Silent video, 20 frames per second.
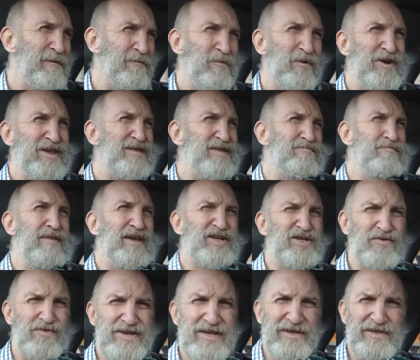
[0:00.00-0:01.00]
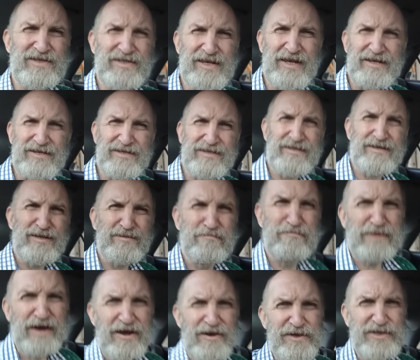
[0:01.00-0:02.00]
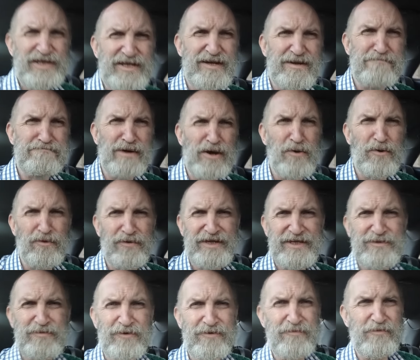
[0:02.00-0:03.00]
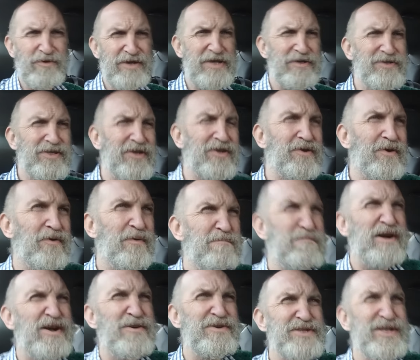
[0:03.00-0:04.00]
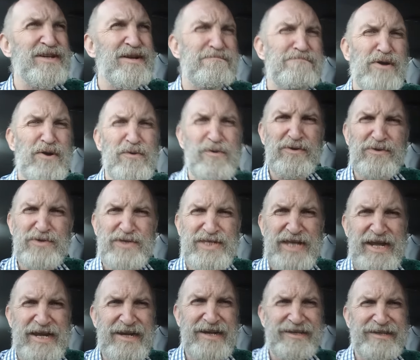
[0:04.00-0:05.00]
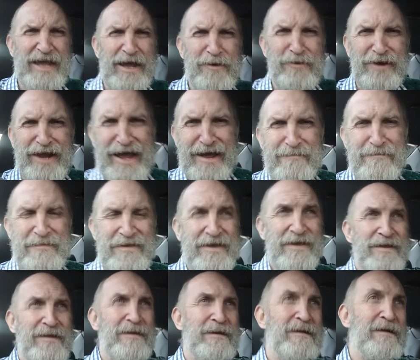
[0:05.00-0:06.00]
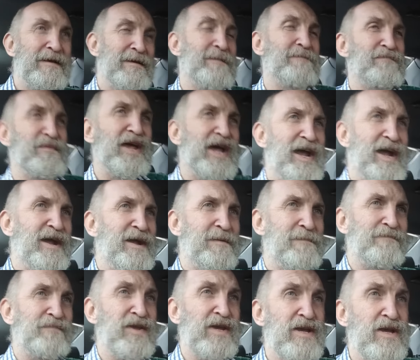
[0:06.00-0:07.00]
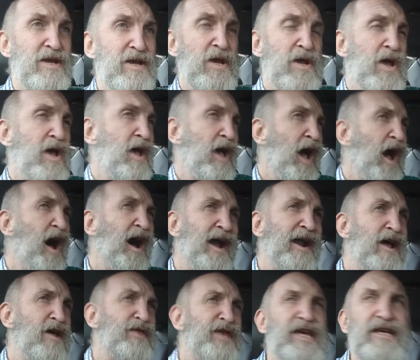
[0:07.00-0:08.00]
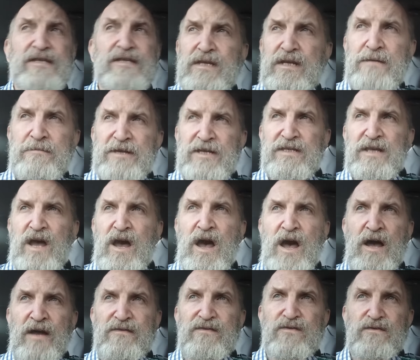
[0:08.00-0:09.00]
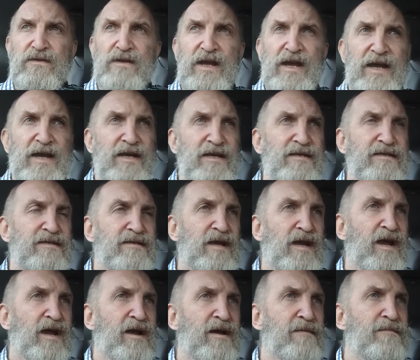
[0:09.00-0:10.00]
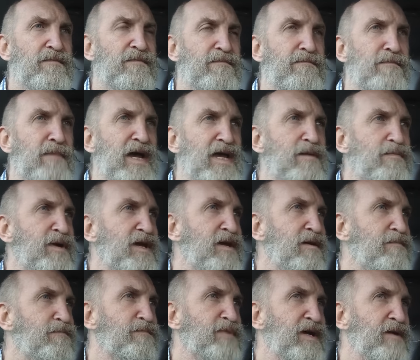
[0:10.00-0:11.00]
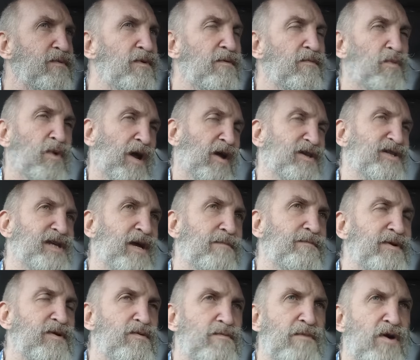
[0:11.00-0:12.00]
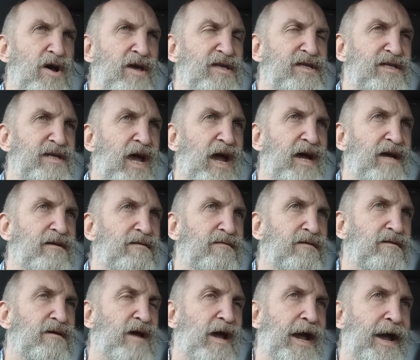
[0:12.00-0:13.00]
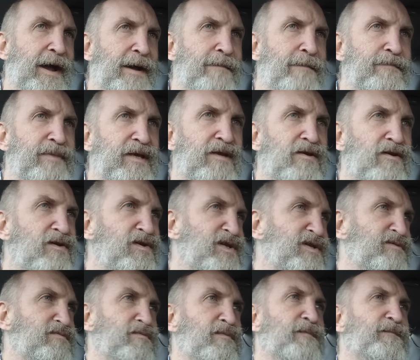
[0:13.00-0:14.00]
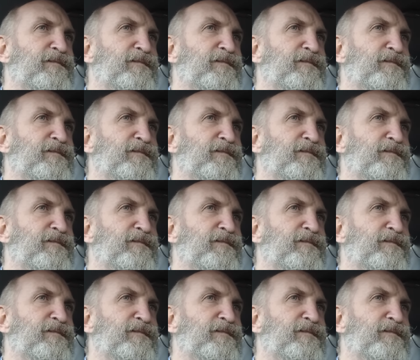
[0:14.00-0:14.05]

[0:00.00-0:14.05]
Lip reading: Why are you measuring assists? It's passing the ball. That's what we used to call it. Passing the ball or setting a goal up. I don't think it's going to be as hard as maybe some people might say, because